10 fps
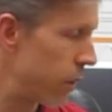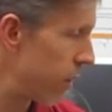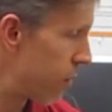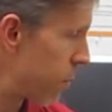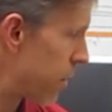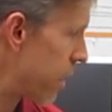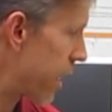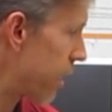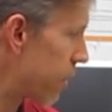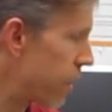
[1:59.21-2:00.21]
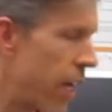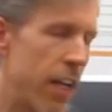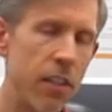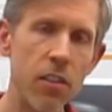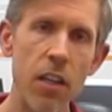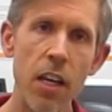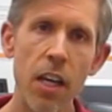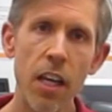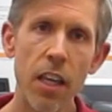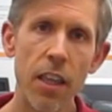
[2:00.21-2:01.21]
In this particular case,
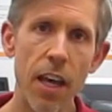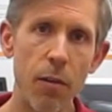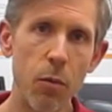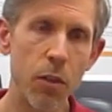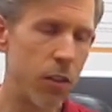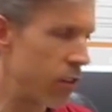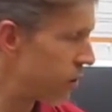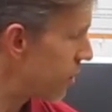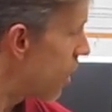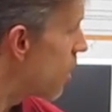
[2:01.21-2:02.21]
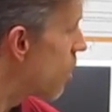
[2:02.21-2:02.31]
that was